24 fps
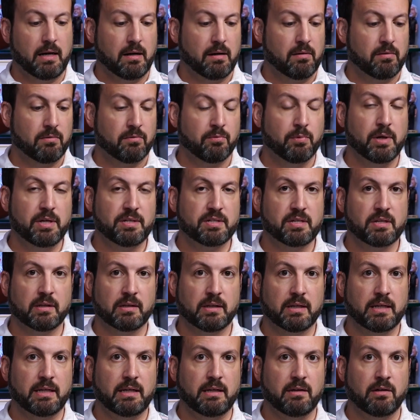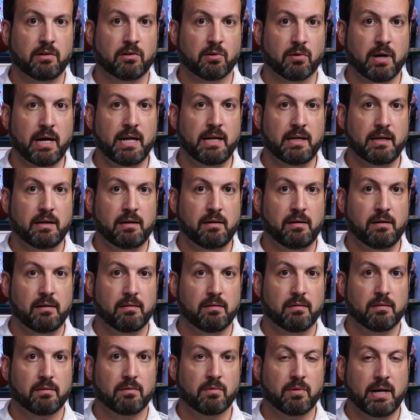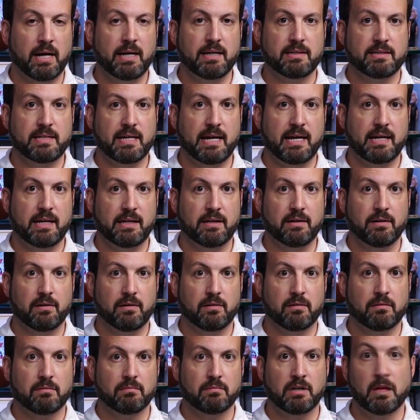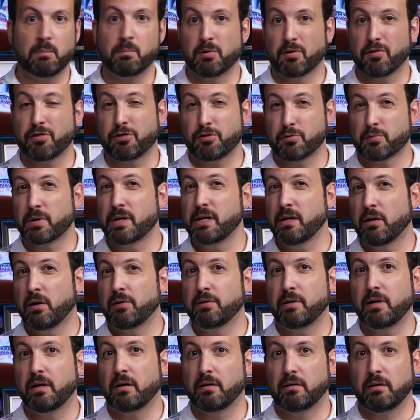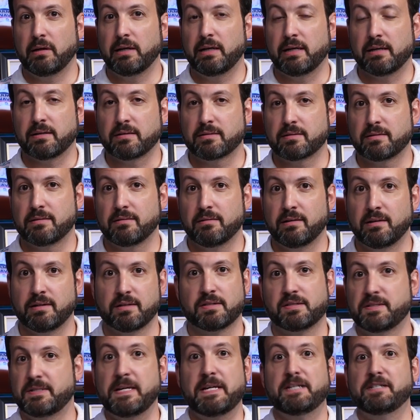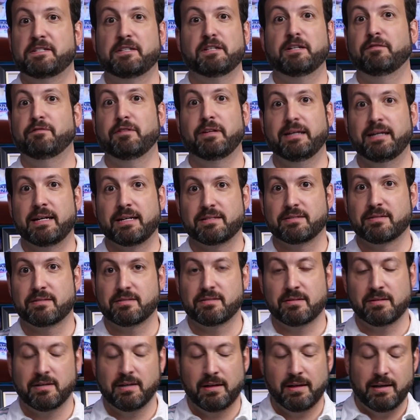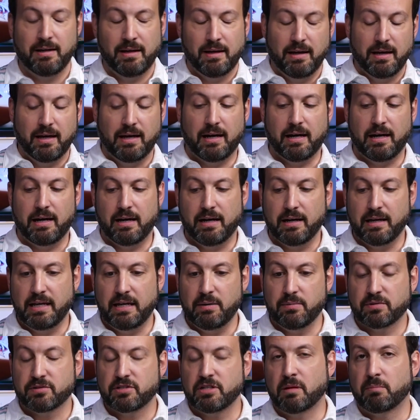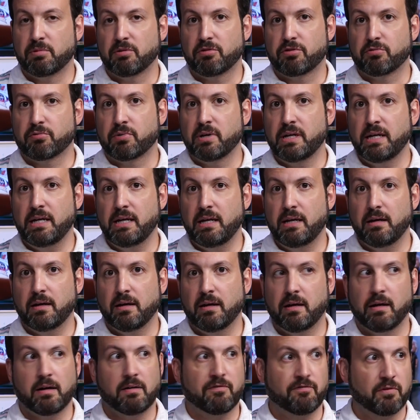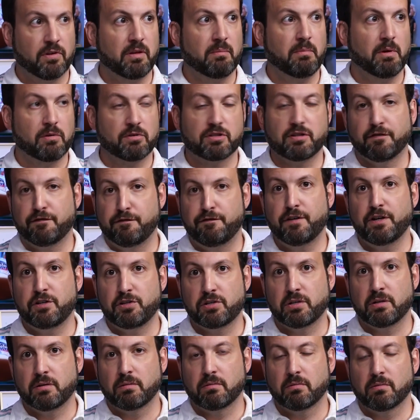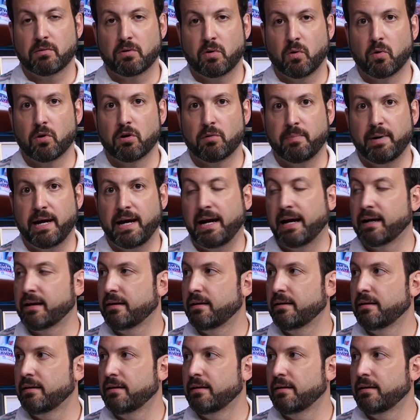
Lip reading: recently graded Ryan Tannehill number 3 on their list. In the season of lists, he was number 3 for the most efficient quarterback,